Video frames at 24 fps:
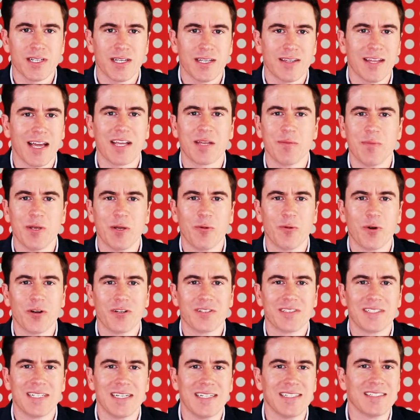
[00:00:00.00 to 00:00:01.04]
that could be
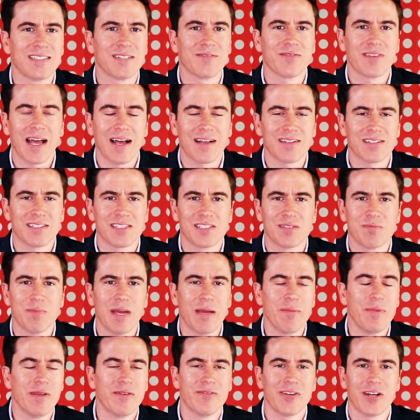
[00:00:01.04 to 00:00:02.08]
worth tens of thousands,
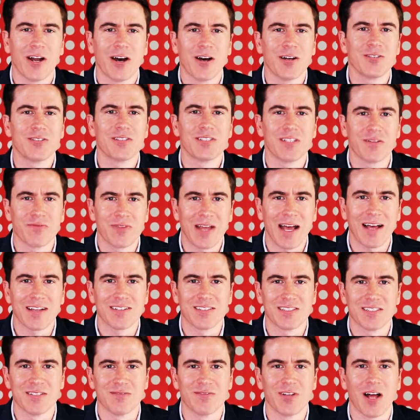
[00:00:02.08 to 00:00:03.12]
maybe even hundreds of
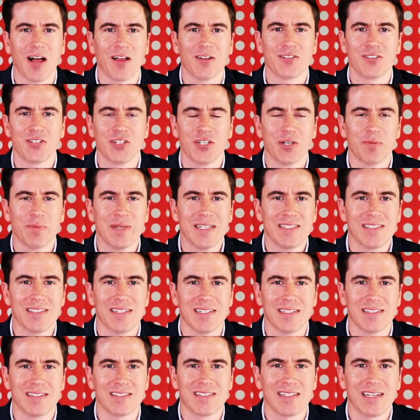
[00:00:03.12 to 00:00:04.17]
thousands of dollars to your
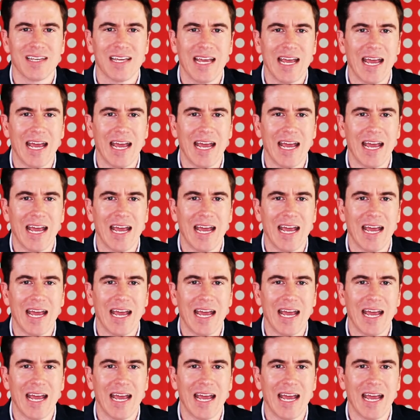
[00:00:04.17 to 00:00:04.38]
business.